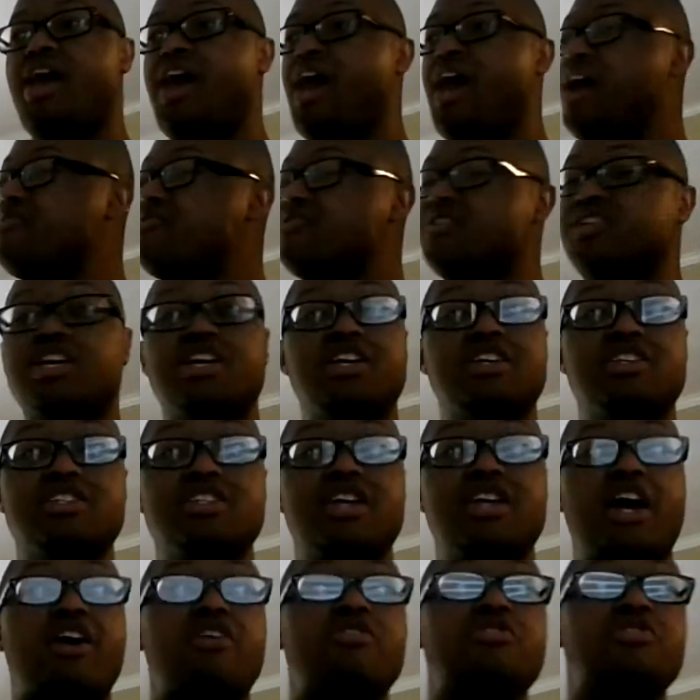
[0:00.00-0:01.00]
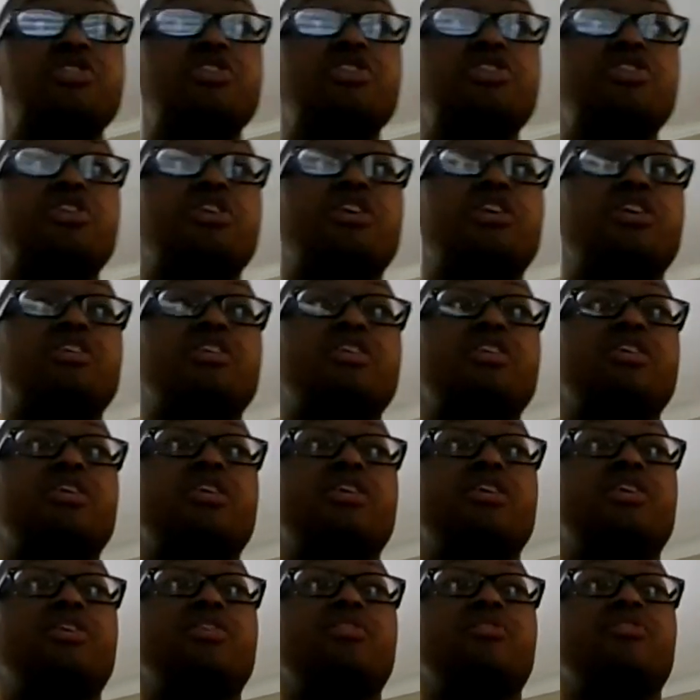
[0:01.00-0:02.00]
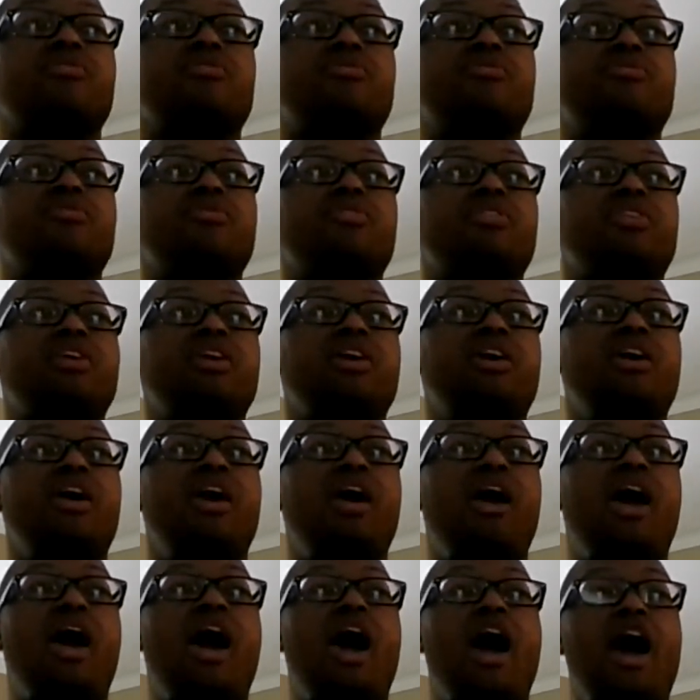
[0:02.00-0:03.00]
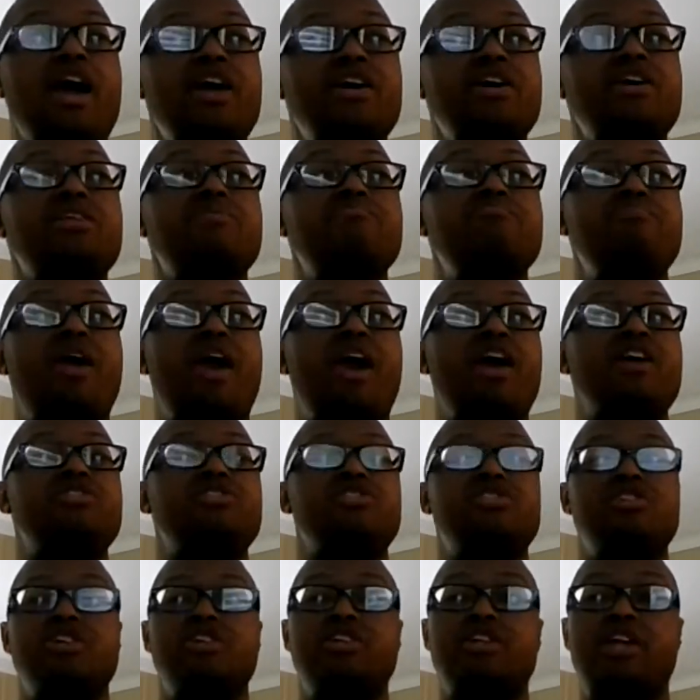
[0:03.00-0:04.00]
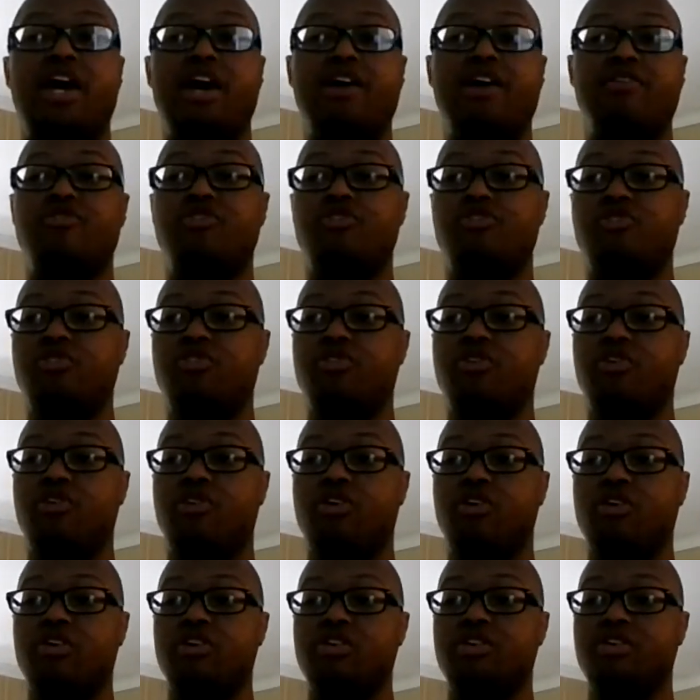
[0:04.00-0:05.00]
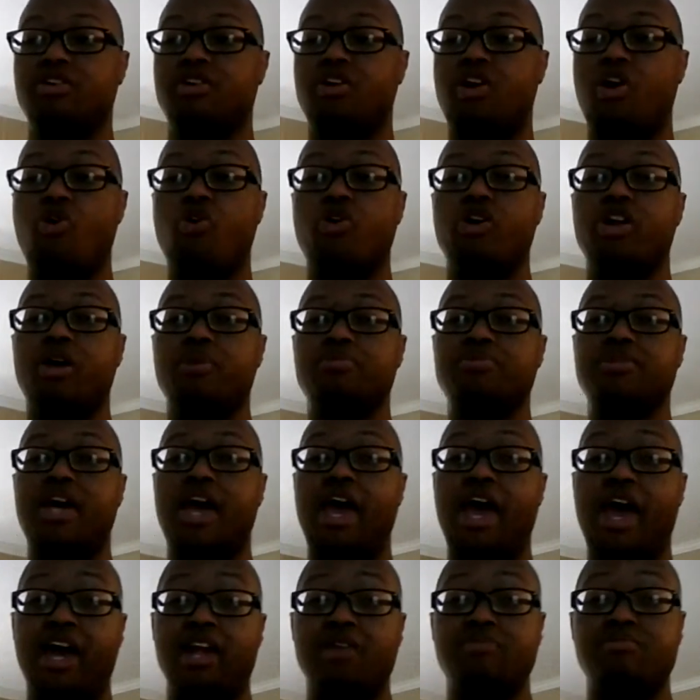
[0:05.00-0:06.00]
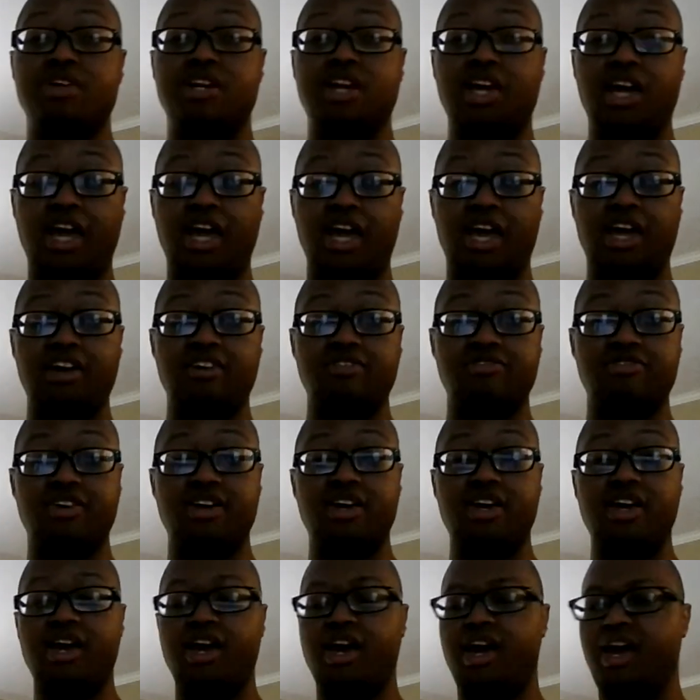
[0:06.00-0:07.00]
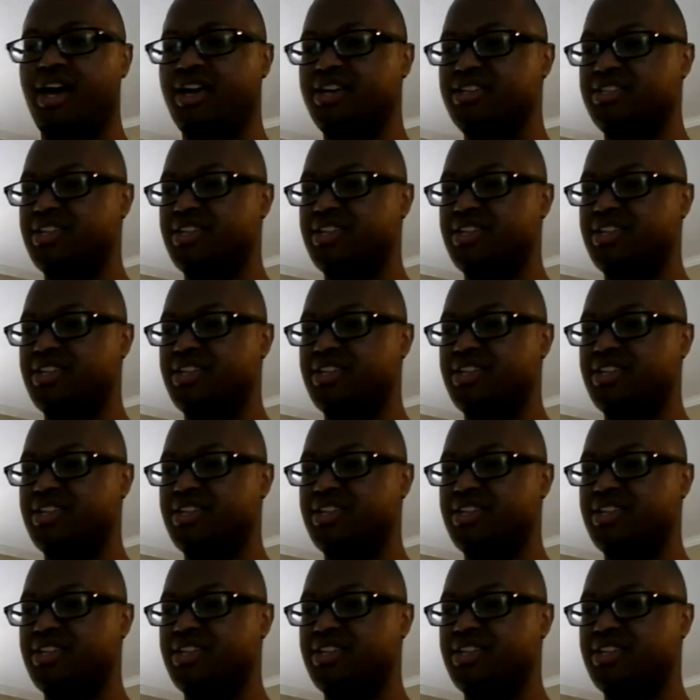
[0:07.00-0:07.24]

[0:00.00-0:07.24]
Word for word: everything sound good. I can imagine the devil going up to Adam and Eve and